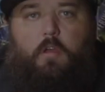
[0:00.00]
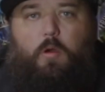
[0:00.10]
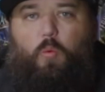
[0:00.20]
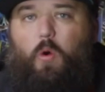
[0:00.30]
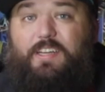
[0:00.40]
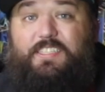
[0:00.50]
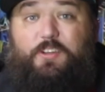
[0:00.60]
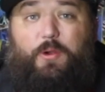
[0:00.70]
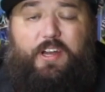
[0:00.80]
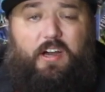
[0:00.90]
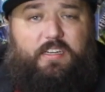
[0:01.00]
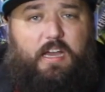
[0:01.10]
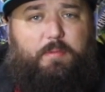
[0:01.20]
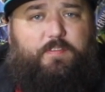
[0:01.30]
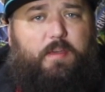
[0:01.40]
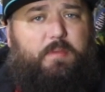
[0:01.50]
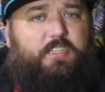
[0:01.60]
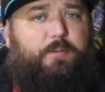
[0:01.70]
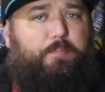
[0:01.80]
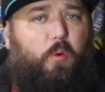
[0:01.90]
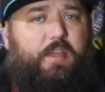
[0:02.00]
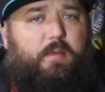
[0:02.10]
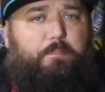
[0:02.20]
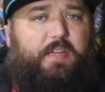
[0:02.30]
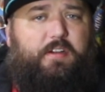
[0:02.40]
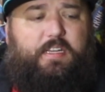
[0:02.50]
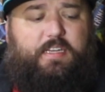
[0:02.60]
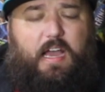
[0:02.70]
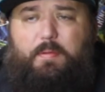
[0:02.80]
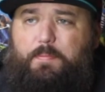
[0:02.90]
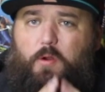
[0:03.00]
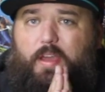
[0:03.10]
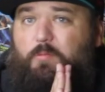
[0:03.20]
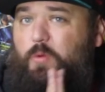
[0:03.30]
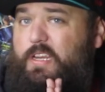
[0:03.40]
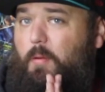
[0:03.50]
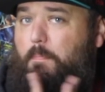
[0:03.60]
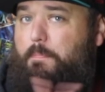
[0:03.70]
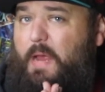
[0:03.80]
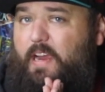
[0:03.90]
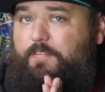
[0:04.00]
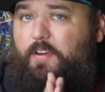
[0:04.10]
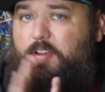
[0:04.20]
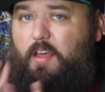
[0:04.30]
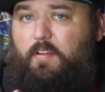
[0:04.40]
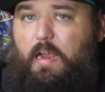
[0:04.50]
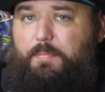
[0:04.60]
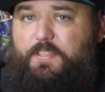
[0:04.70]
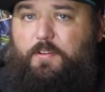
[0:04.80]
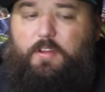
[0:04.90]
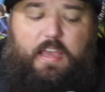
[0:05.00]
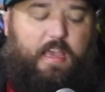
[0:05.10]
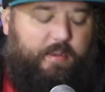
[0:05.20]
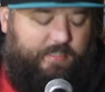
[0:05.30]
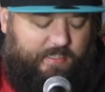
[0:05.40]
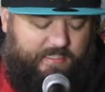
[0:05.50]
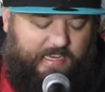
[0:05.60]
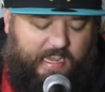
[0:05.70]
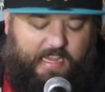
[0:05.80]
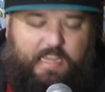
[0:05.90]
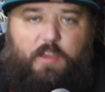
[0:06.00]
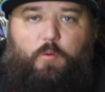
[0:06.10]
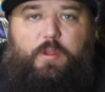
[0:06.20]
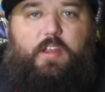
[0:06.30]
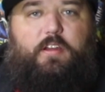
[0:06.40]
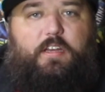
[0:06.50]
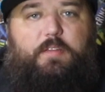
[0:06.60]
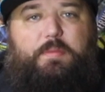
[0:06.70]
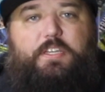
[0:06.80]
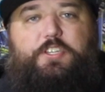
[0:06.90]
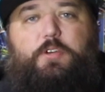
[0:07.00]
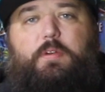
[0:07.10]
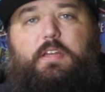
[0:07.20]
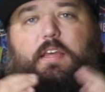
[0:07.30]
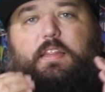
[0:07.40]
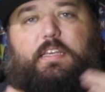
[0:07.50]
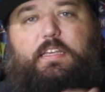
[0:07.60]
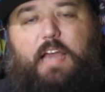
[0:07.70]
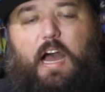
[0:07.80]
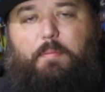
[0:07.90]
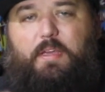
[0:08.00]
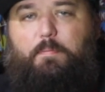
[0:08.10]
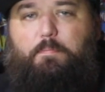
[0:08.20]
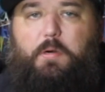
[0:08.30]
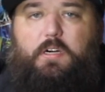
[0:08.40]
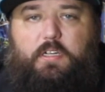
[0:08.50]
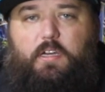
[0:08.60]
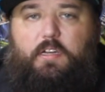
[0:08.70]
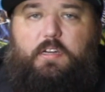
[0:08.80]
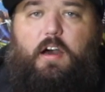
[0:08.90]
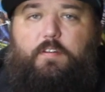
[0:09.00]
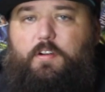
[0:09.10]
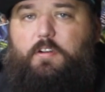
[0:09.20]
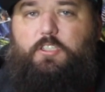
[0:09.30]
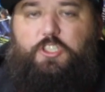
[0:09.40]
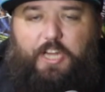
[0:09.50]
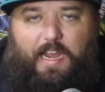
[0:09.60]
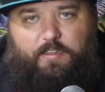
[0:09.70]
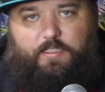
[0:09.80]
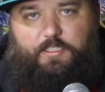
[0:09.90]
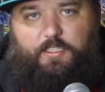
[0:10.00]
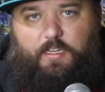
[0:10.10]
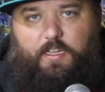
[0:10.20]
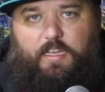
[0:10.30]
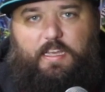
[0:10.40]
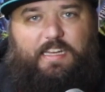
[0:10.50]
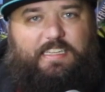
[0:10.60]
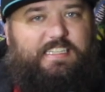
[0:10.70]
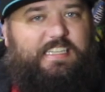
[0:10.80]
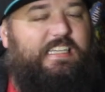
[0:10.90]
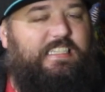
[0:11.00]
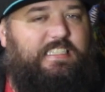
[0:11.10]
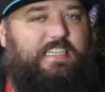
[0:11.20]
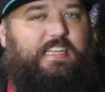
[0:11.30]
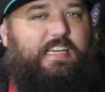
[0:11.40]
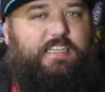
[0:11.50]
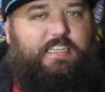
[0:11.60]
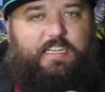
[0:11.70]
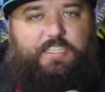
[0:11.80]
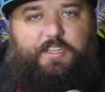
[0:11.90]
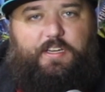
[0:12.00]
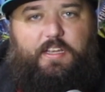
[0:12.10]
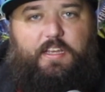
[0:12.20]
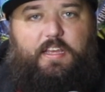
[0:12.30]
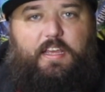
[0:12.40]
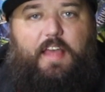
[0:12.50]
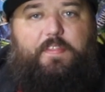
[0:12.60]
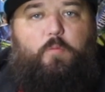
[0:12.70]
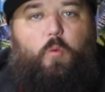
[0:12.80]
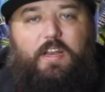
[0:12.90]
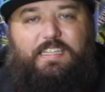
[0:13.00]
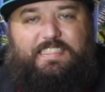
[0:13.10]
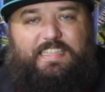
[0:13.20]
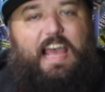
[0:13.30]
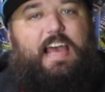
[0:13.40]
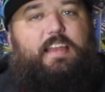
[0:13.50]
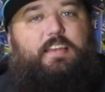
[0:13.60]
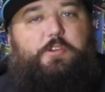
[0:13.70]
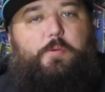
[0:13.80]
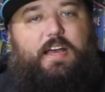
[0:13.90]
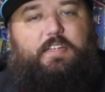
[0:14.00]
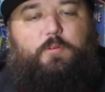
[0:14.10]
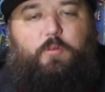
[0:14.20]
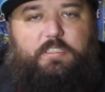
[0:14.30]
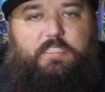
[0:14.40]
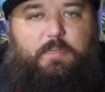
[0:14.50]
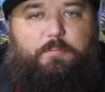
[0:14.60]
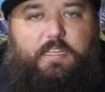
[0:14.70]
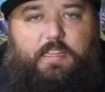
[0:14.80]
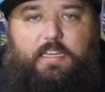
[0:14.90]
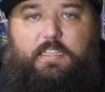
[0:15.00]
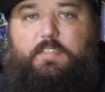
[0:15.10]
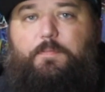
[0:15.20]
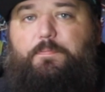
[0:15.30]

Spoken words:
What is going on, comic fam? It's your boy, the Bearded Comic Bro, and we are back for another episode. And today we are going to be doing the comic book cover challenge, DC edition. And what is that? You ask. Well, it's simply this.